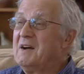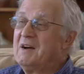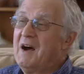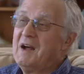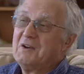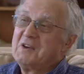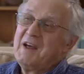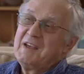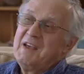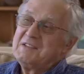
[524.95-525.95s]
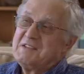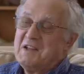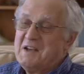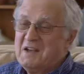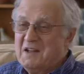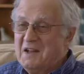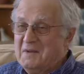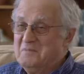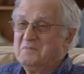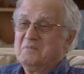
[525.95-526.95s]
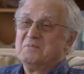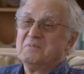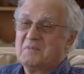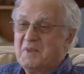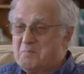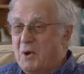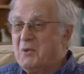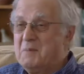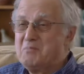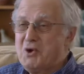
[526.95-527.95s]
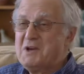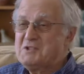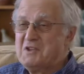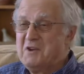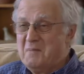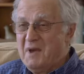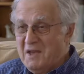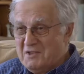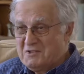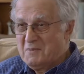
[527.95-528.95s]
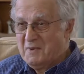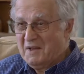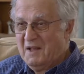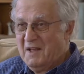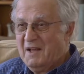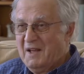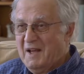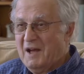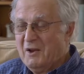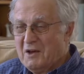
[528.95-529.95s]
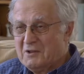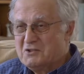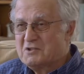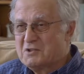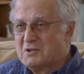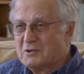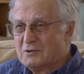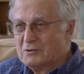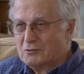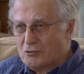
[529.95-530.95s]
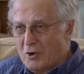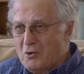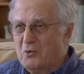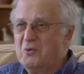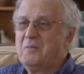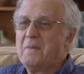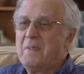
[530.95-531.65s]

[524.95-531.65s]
I, I look at ICANN today, I'm both impressed and amazed about how large it's grown.